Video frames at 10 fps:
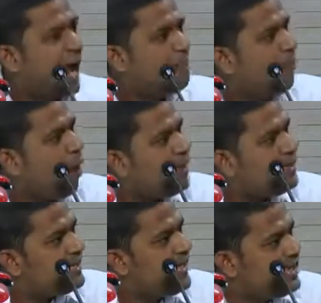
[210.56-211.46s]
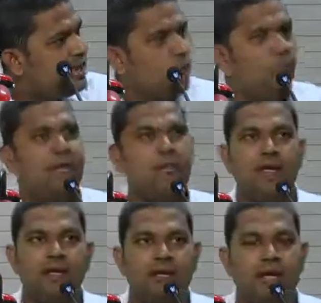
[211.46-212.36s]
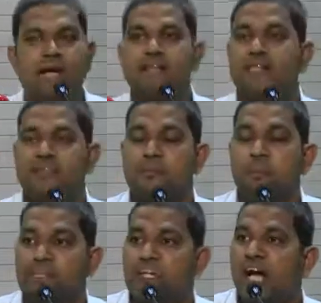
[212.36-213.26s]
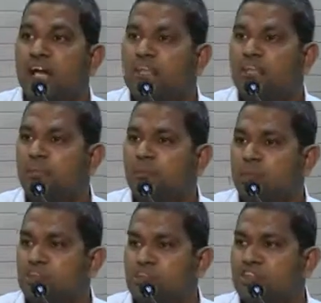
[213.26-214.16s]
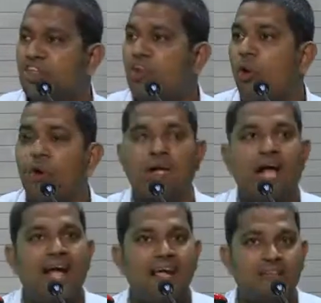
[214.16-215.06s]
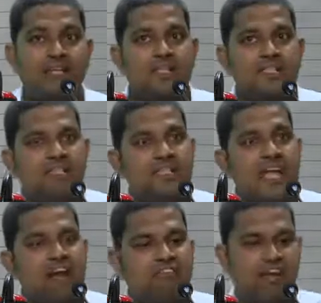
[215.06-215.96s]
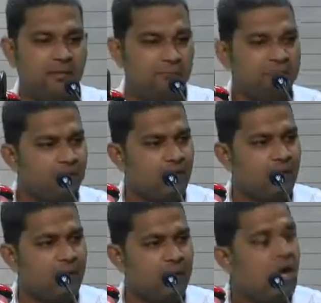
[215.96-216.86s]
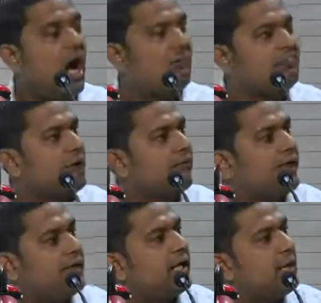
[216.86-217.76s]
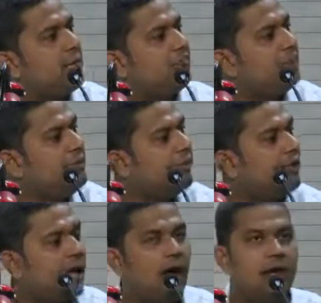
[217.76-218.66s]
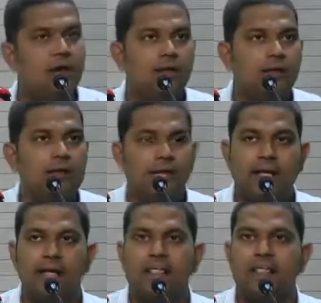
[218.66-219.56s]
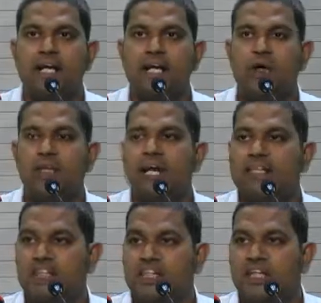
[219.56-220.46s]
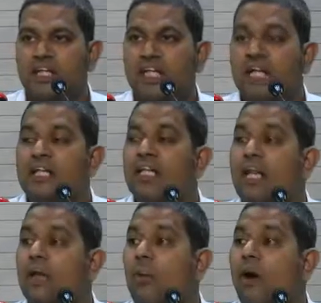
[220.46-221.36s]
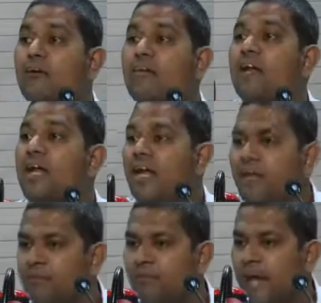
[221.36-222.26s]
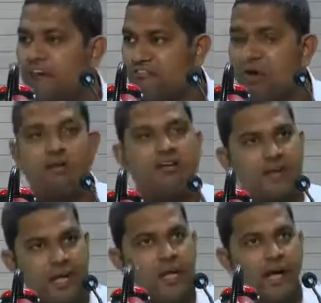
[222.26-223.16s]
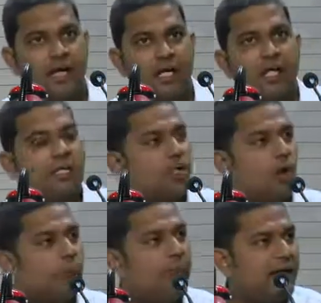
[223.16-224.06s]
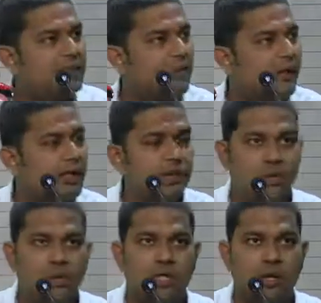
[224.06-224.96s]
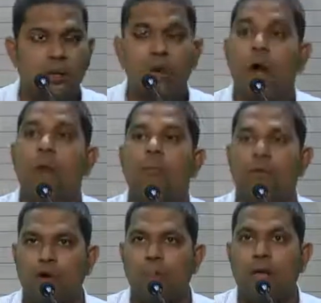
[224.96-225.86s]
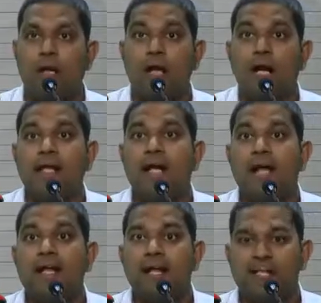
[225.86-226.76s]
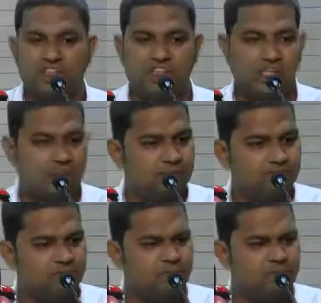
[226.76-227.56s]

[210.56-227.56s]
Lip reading: Appointing human being is a specialized process called as staffing. After right type of people are taken inside an organization, they require training. And for training, the top management should give proper direction.